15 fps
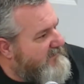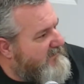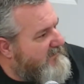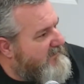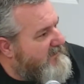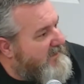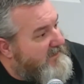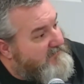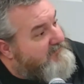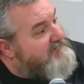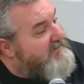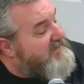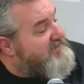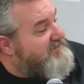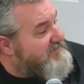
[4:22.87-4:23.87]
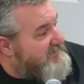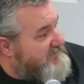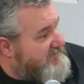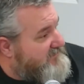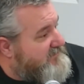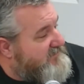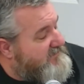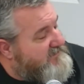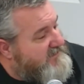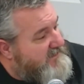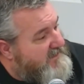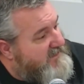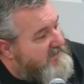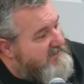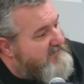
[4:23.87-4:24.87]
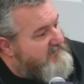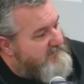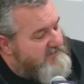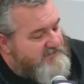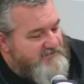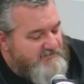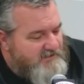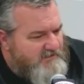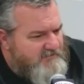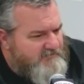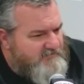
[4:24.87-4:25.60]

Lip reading: And fixtures. You can add new fixtures.